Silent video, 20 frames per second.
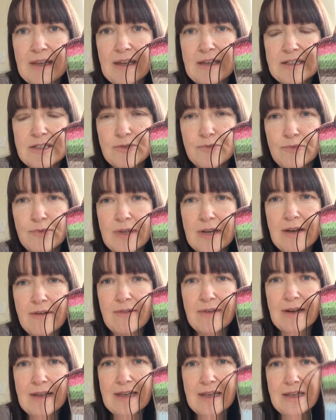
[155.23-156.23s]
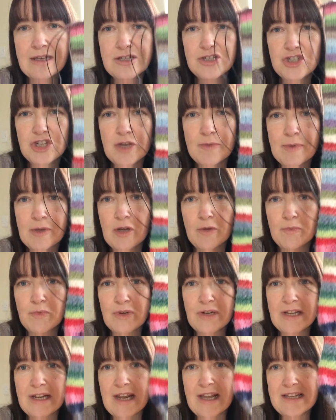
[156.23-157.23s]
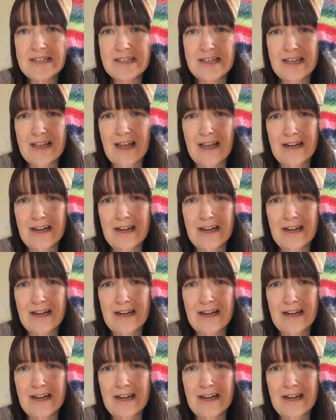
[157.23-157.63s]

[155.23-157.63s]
It's really, really shaping up really nicely.